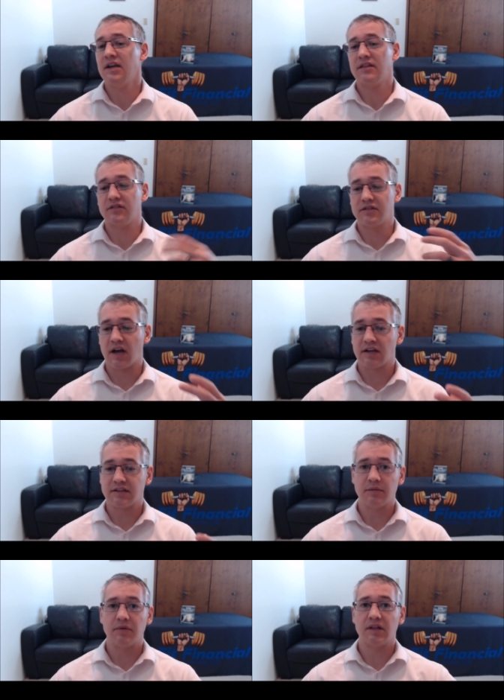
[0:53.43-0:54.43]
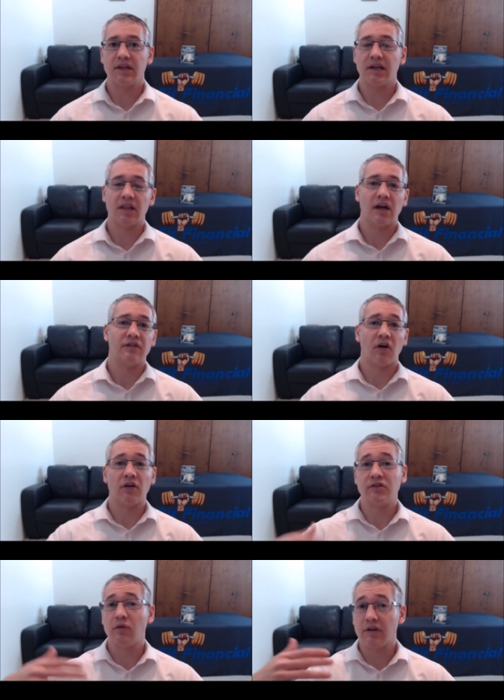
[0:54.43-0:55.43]
There's not typically a lot of
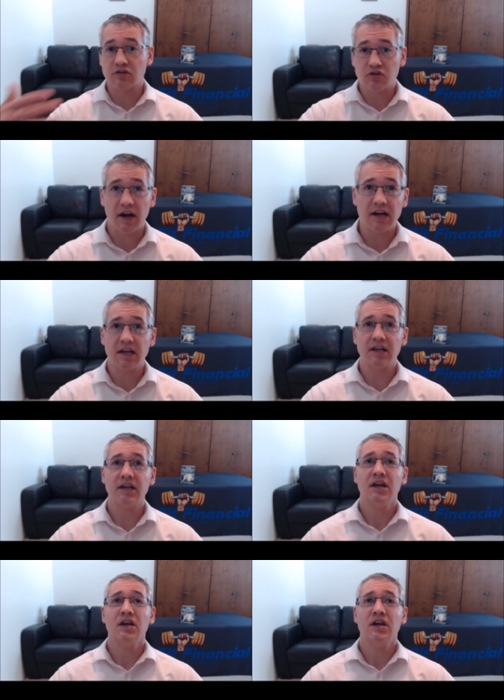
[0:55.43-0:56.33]
ongoing trading.